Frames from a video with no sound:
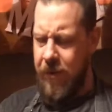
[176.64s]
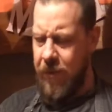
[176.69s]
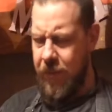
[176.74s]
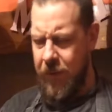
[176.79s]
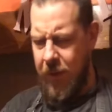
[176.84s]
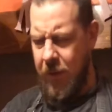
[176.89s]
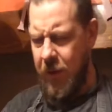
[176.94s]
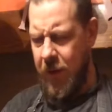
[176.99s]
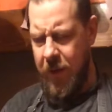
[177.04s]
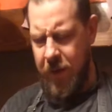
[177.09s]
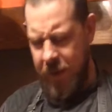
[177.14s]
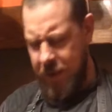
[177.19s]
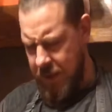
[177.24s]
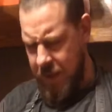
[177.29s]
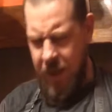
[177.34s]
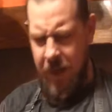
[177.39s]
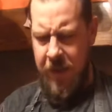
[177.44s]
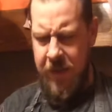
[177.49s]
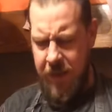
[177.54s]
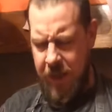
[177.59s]
going on the
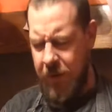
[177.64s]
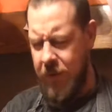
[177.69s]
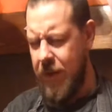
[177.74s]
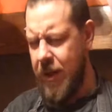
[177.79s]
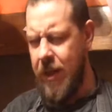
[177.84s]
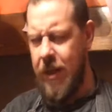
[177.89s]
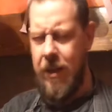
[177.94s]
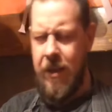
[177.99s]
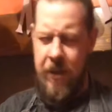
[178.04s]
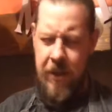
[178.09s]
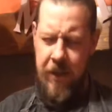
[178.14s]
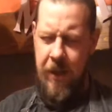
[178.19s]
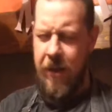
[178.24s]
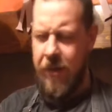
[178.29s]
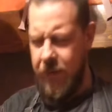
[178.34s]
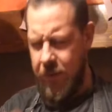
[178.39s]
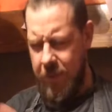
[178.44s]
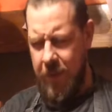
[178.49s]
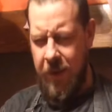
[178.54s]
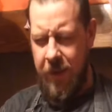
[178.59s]
internet going, oh, how do
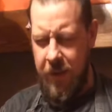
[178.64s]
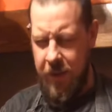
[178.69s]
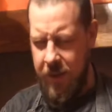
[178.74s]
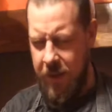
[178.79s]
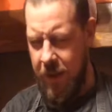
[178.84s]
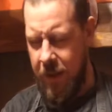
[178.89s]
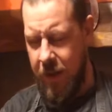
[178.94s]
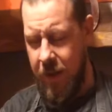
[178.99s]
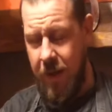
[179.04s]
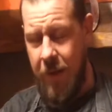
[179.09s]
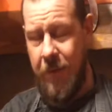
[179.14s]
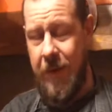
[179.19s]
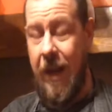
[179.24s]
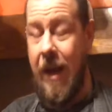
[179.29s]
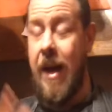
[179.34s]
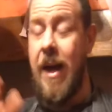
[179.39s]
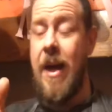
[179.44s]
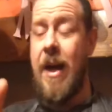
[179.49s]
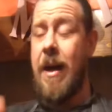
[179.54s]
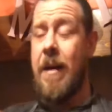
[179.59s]
I make this? And then I'm like,
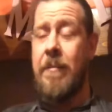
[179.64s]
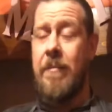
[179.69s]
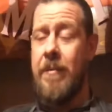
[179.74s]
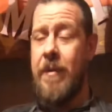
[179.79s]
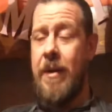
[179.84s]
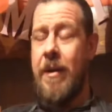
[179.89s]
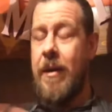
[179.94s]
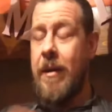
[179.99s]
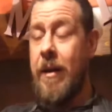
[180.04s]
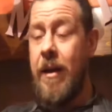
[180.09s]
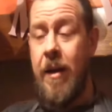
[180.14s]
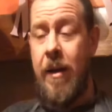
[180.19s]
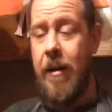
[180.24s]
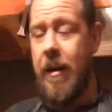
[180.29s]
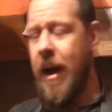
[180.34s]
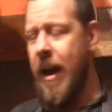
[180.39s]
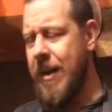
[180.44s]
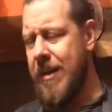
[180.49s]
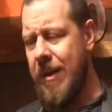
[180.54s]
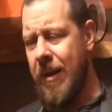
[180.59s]
oh,
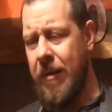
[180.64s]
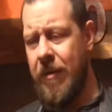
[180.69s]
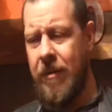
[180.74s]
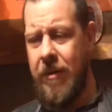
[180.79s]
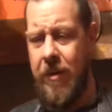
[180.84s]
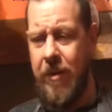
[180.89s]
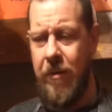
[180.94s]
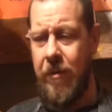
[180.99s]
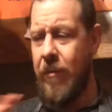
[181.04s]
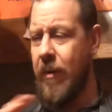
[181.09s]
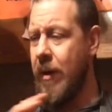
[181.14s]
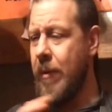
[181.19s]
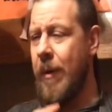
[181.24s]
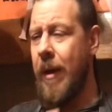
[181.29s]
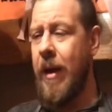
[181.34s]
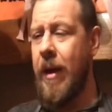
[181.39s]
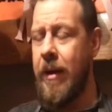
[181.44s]
excellent, don't require